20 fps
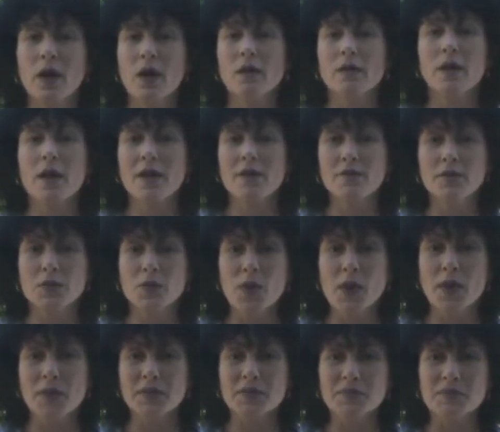alive and
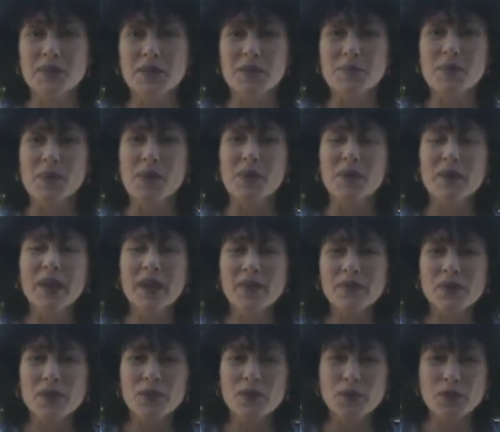well in people.
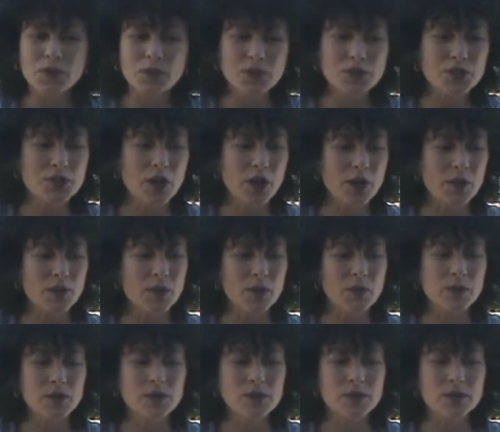And the third chakra,
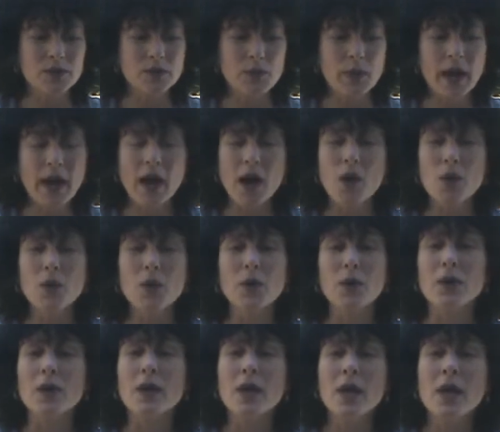which is
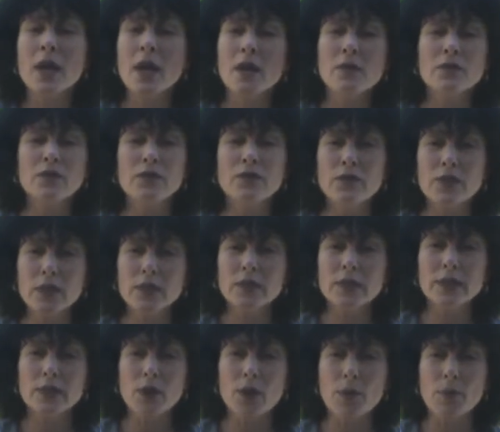power and
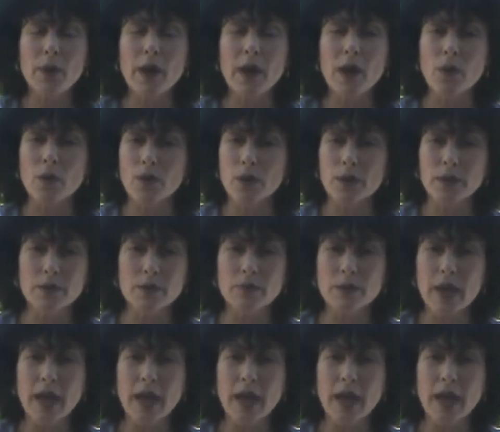feeling our power and